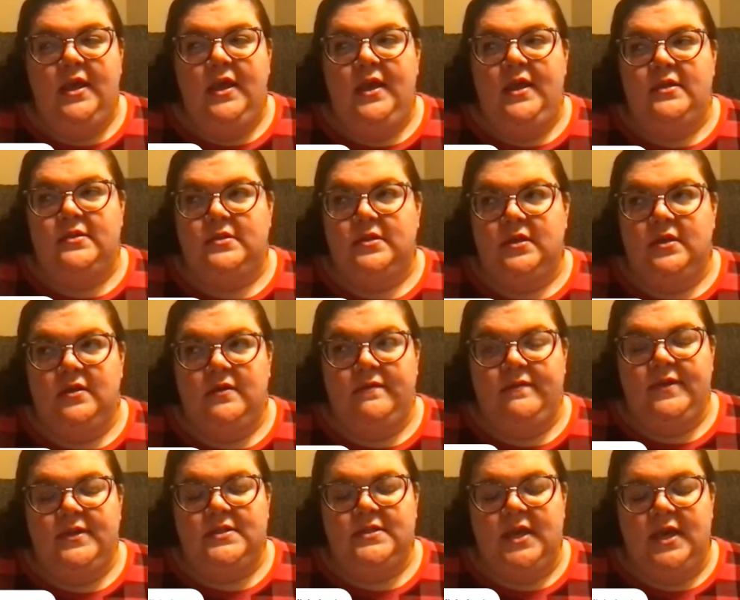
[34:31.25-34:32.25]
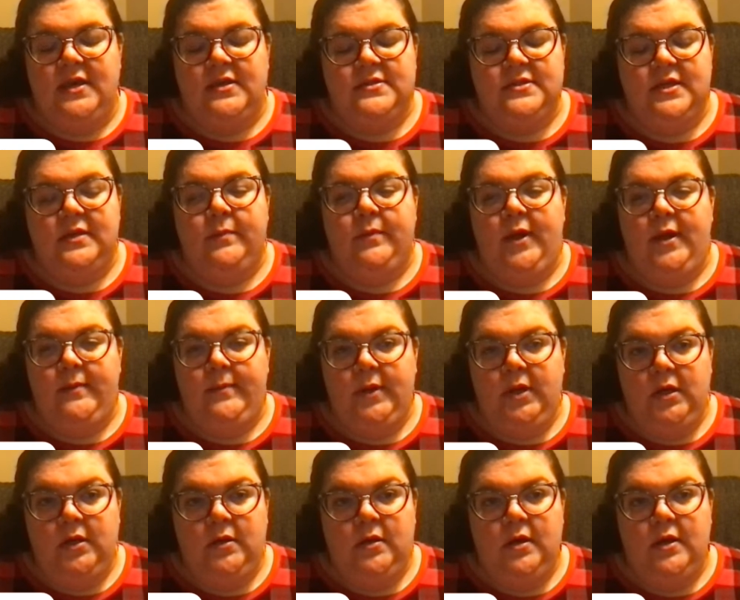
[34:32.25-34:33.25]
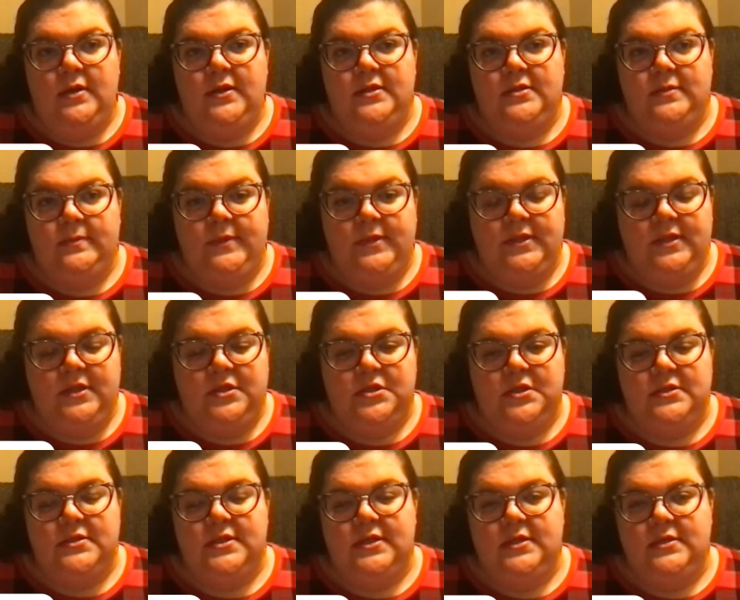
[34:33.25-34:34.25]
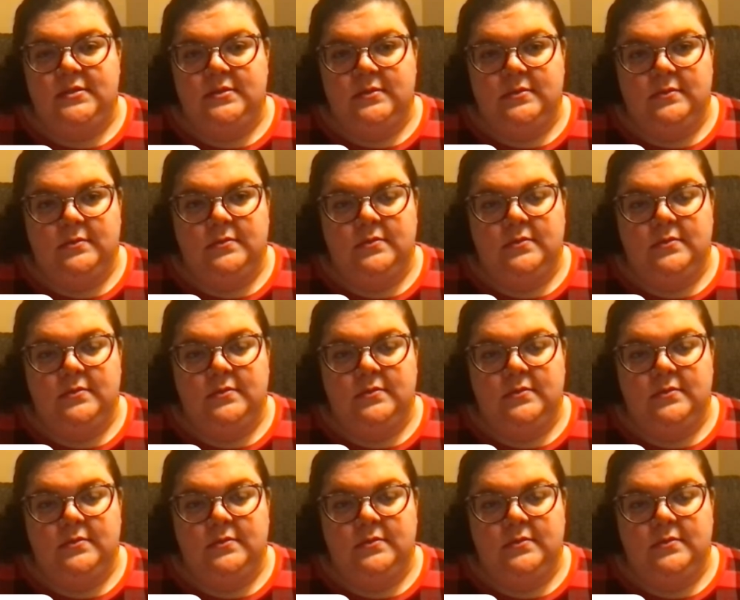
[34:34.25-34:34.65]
It's a fantastic primer on disability justice.